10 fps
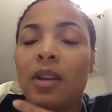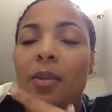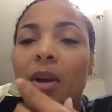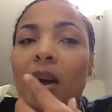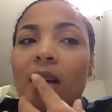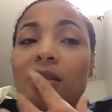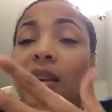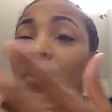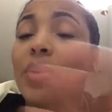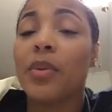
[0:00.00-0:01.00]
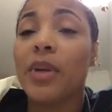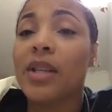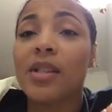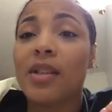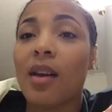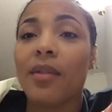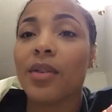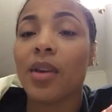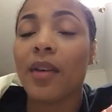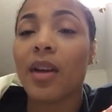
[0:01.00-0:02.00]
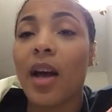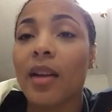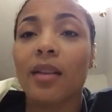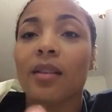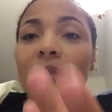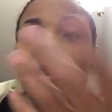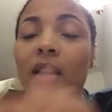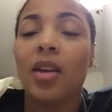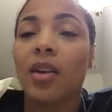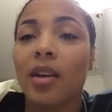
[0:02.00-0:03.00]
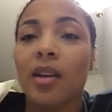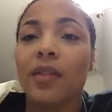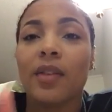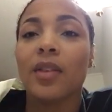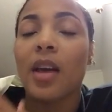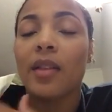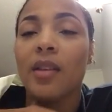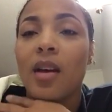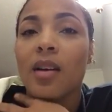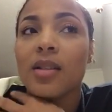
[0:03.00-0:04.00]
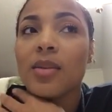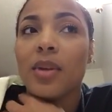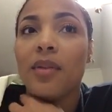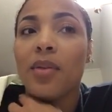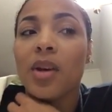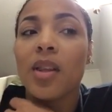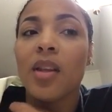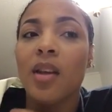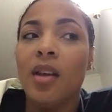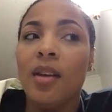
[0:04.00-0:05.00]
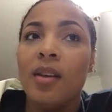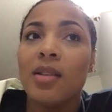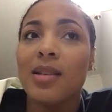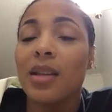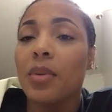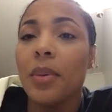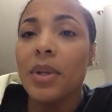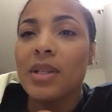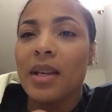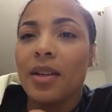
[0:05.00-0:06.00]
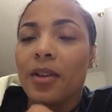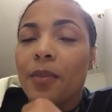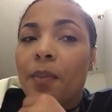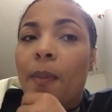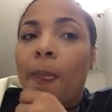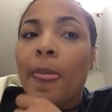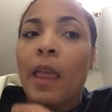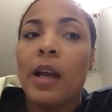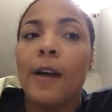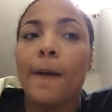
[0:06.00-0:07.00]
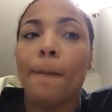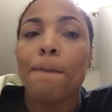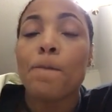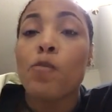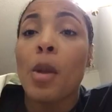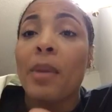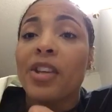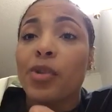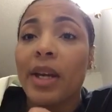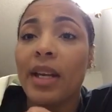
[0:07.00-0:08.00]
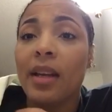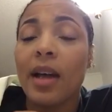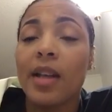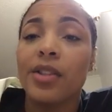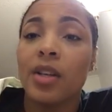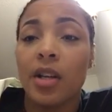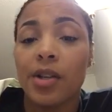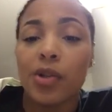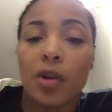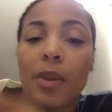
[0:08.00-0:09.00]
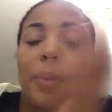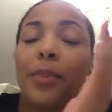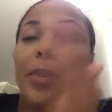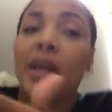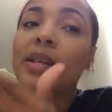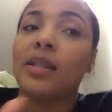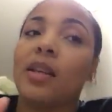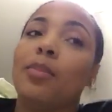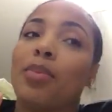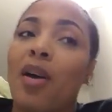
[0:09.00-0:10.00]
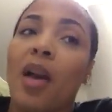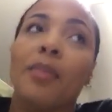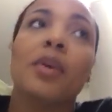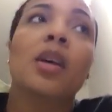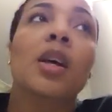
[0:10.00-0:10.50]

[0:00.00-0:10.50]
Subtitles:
oh my God, it's like 3 weeks after I've gotten here at August 24th. So it's like 3 weeks later. My training got cut short. My PSD, Prime